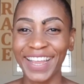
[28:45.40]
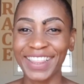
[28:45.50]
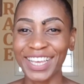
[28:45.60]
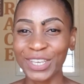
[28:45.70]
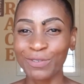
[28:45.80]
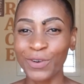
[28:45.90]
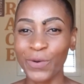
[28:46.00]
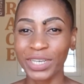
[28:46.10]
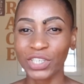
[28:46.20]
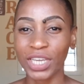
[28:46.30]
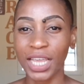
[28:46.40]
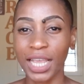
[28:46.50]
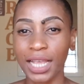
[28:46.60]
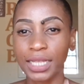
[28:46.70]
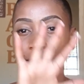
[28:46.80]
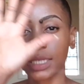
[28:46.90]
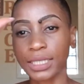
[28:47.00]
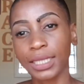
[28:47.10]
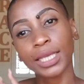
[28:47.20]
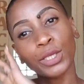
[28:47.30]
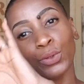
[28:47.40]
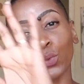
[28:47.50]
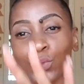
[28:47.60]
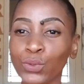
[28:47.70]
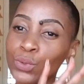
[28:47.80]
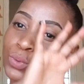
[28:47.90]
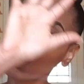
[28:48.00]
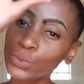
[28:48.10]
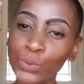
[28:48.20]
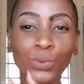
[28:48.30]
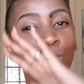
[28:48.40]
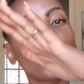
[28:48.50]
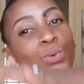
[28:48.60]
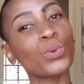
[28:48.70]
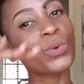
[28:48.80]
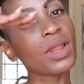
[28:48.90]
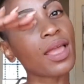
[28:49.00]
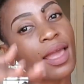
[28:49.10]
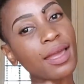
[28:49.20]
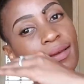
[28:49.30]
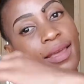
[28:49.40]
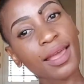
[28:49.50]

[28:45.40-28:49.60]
Thank you for watching. See you soon. And